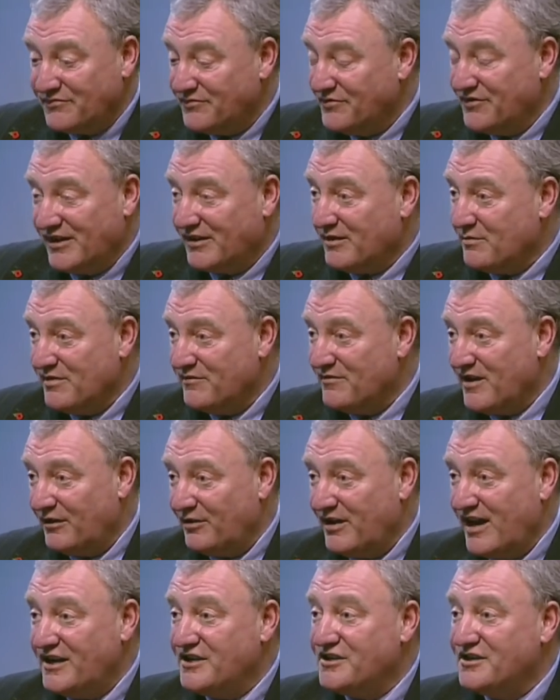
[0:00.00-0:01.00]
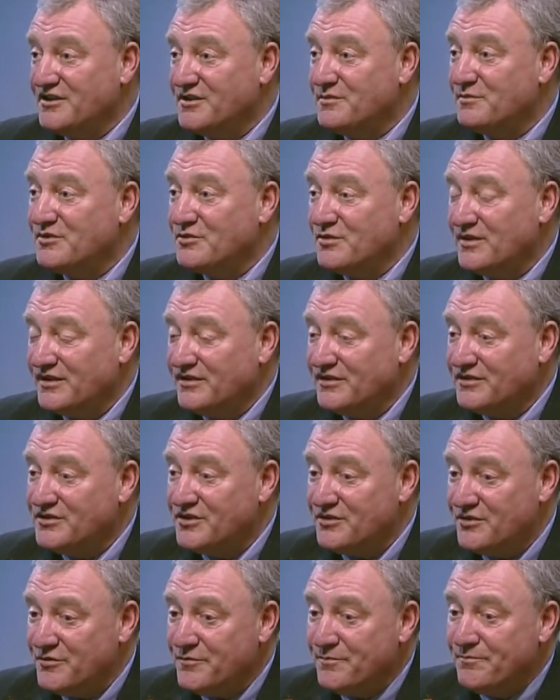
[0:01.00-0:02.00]
There can be variations between the
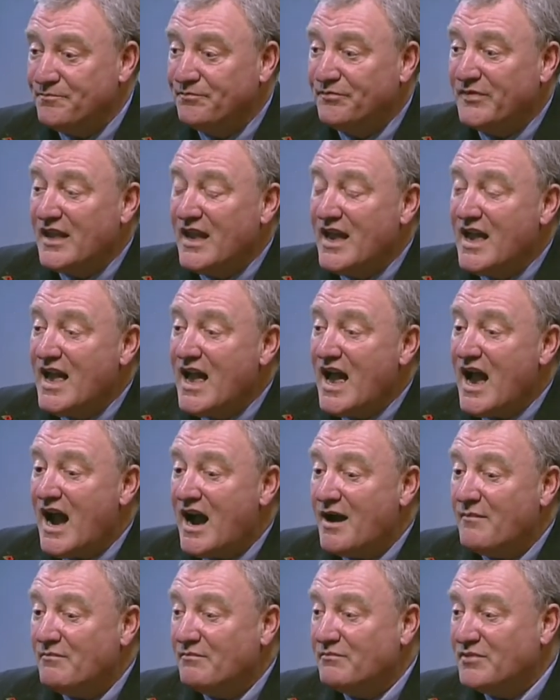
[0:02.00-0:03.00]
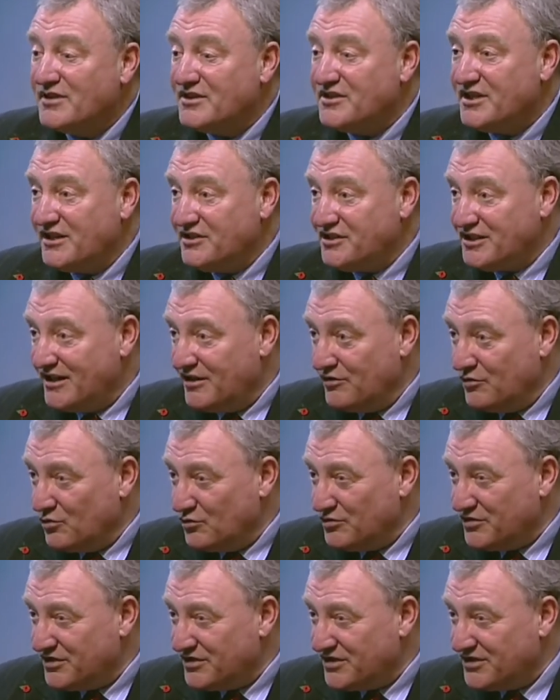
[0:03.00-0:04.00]
two. But essentially, in
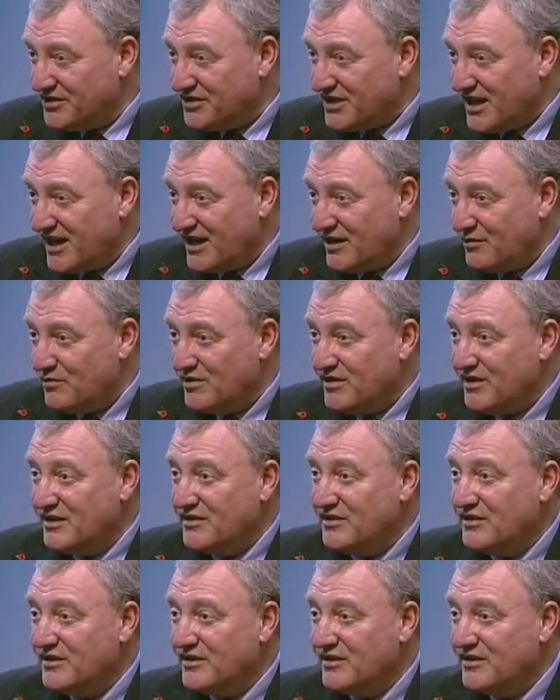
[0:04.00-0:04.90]
order to stay within